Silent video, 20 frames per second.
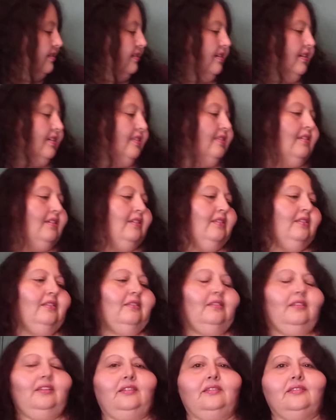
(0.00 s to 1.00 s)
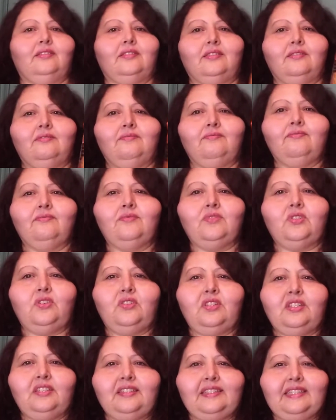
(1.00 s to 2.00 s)
and then these. So
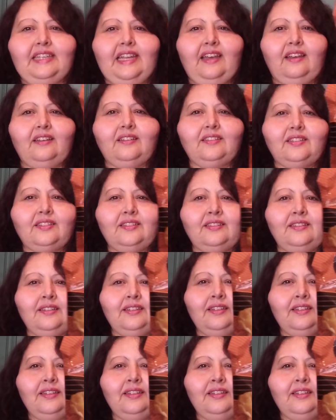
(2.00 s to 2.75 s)
these snacks.